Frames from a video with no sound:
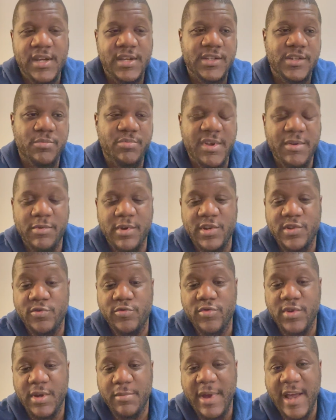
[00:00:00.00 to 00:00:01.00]
Some people are
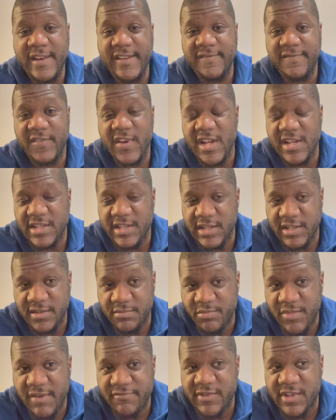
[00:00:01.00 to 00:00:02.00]
talking about the first six
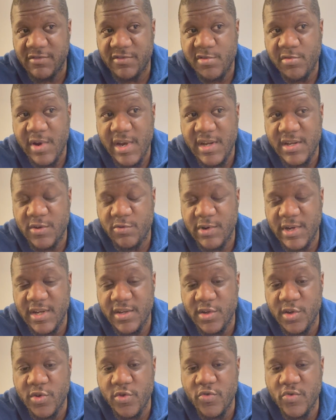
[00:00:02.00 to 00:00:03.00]
months of
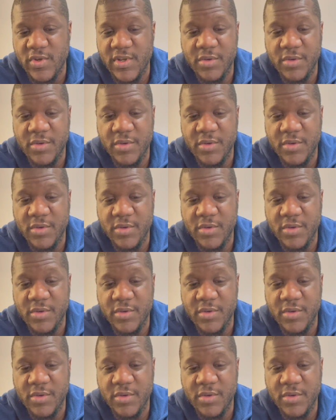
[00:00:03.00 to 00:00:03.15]
2022.